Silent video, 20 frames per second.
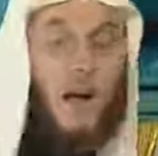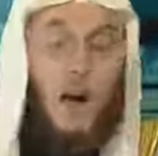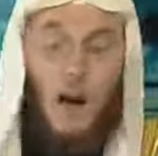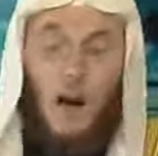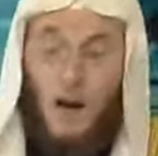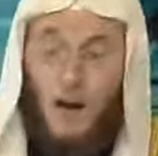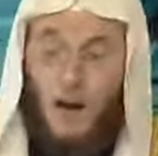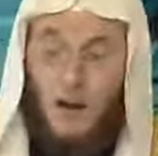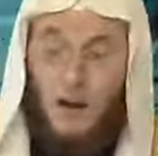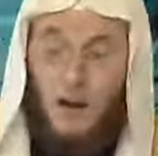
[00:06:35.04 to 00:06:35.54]

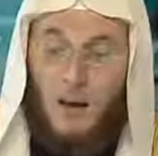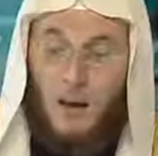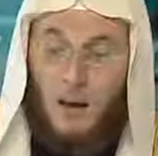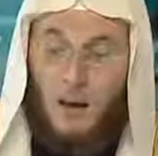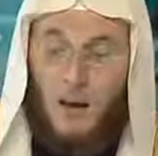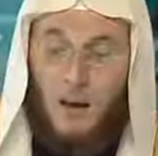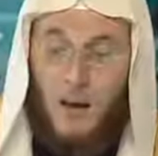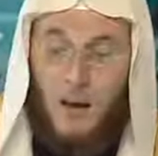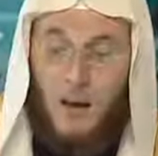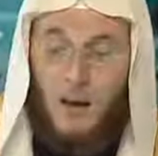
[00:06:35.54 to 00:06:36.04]
I
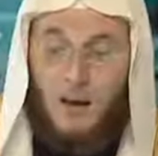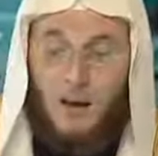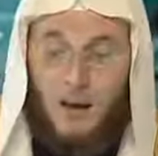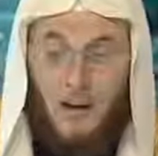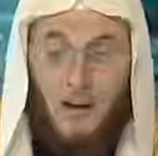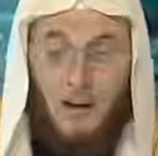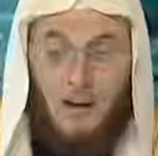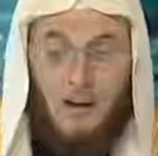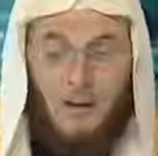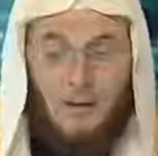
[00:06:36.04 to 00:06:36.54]
held
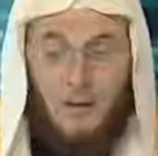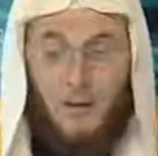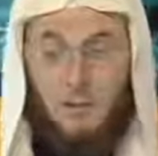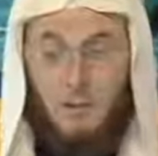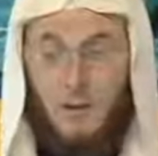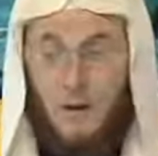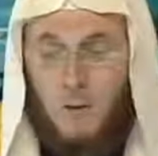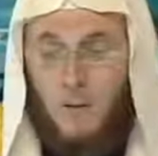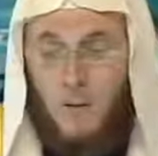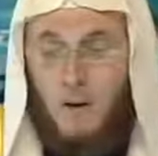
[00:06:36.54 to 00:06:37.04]
against some
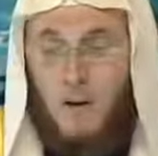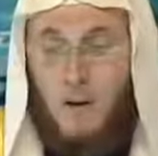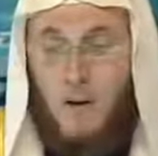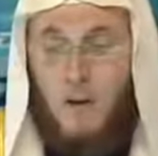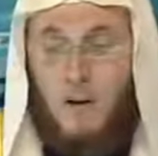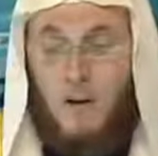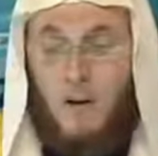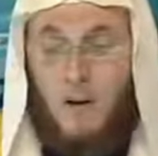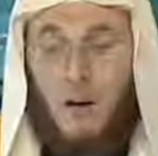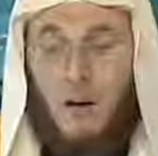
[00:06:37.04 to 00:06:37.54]
people
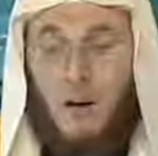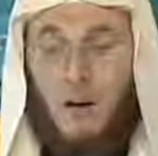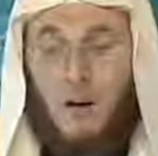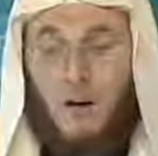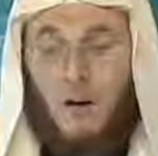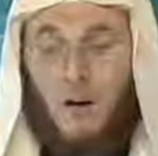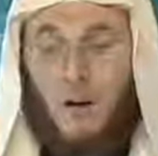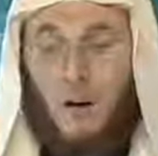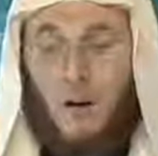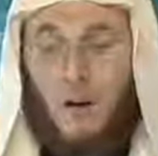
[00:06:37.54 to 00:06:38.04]
that
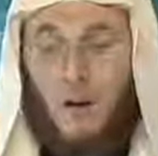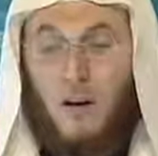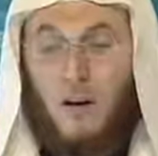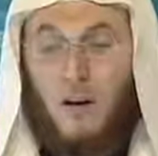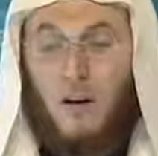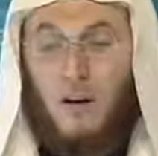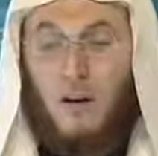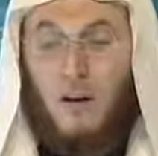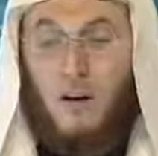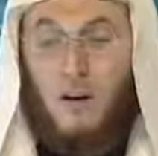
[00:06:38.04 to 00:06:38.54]

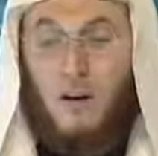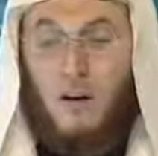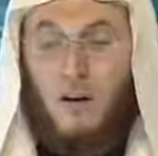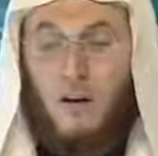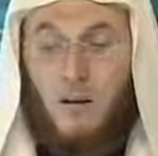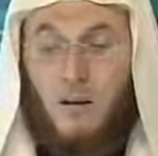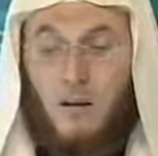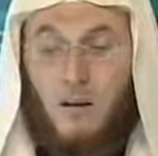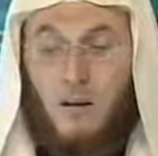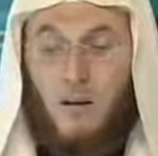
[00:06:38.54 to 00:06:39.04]

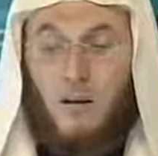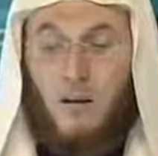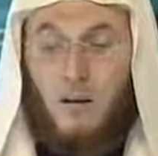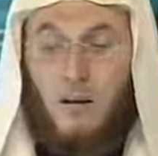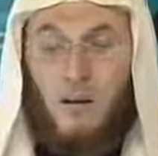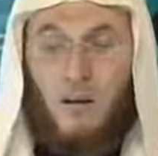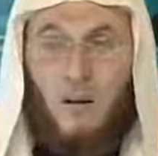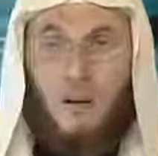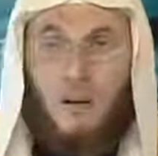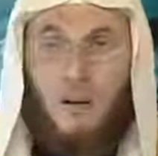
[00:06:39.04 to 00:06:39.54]

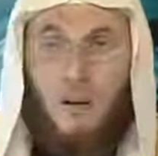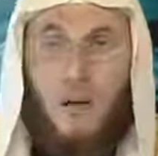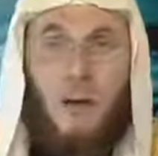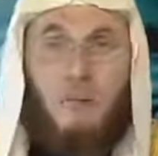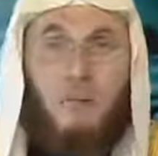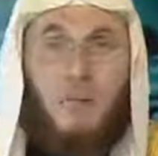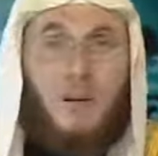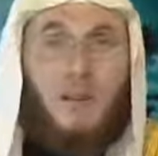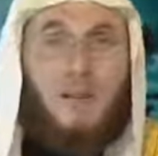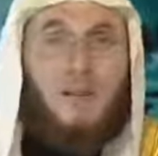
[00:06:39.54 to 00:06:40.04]
they
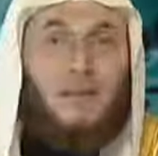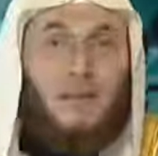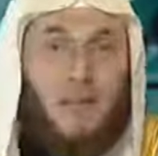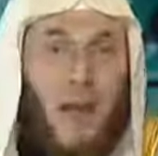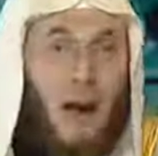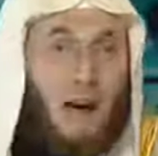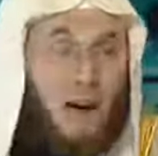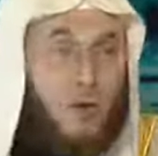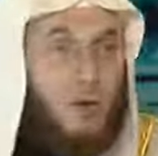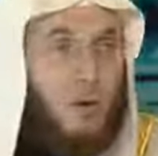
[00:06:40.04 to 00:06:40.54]
have been
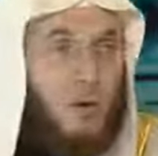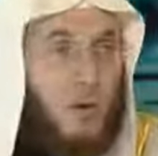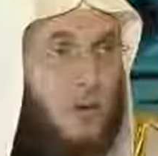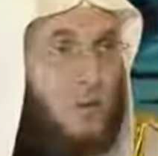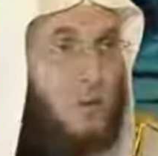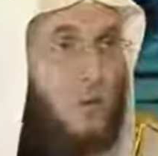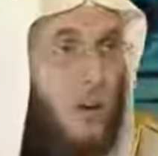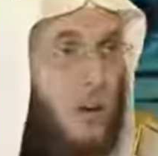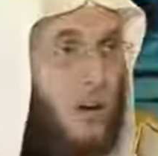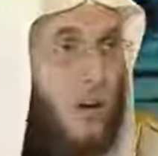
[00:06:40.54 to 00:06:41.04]
stuck to
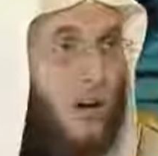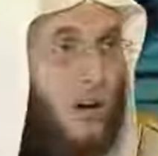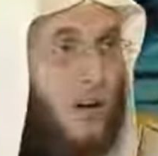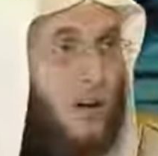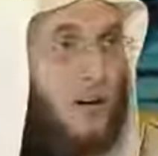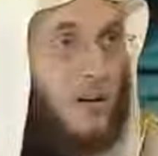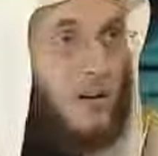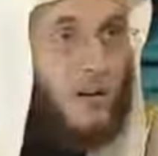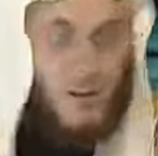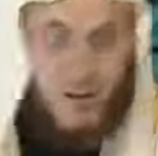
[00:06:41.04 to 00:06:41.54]
one book,
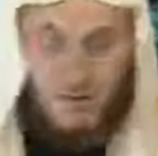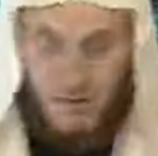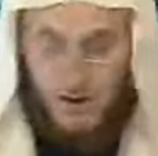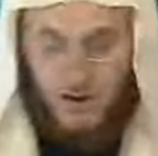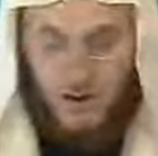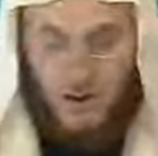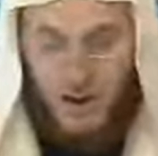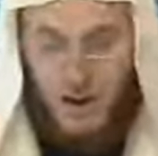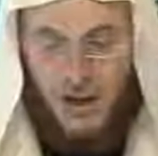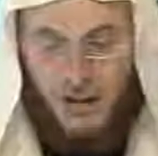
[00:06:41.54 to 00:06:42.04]

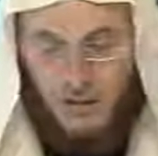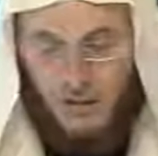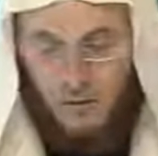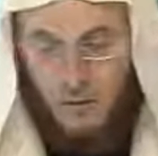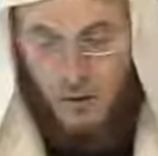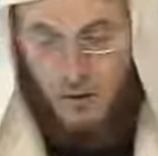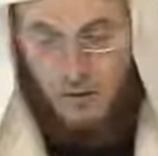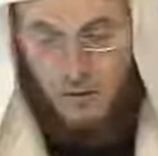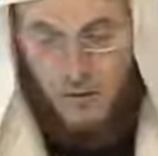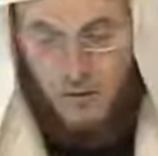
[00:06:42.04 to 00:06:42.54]
such as a
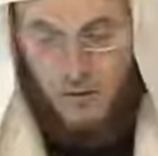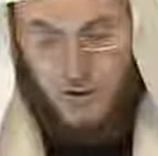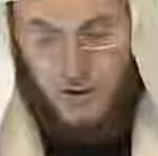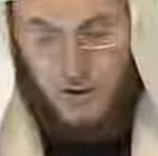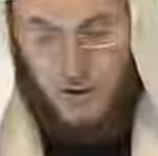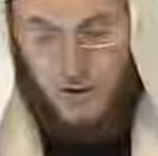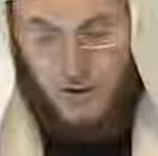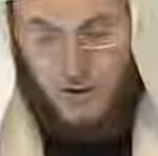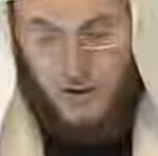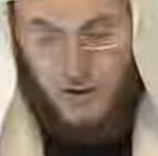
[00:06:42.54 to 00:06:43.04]
book which
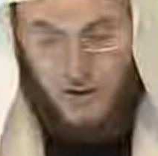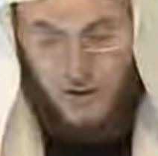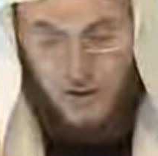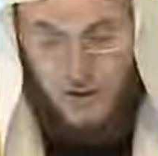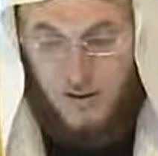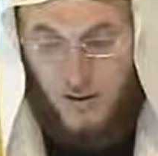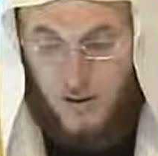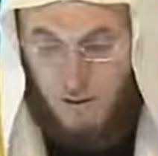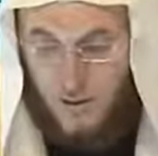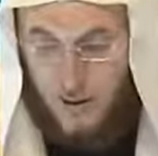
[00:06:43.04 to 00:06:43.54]
just the
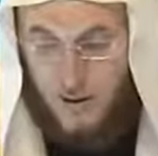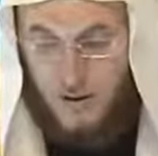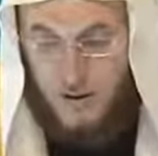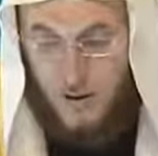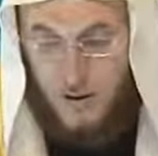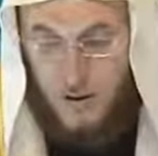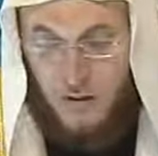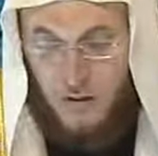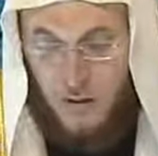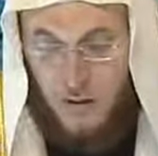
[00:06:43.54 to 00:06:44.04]
sister
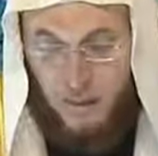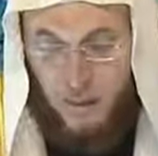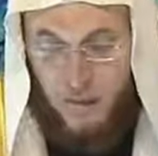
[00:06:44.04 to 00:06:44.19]
mentioned,